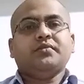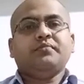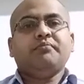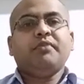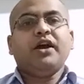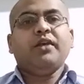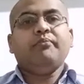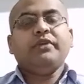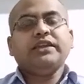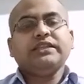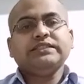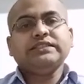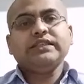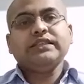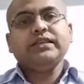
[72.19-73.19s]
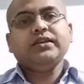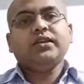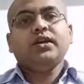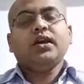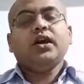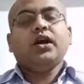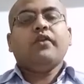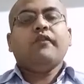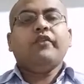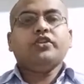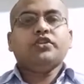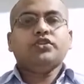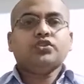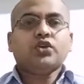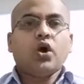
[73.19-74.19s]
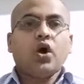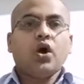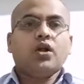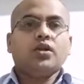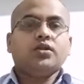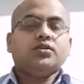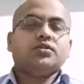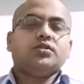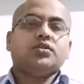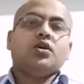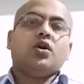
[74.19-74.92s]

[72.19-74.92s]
by mixing with salt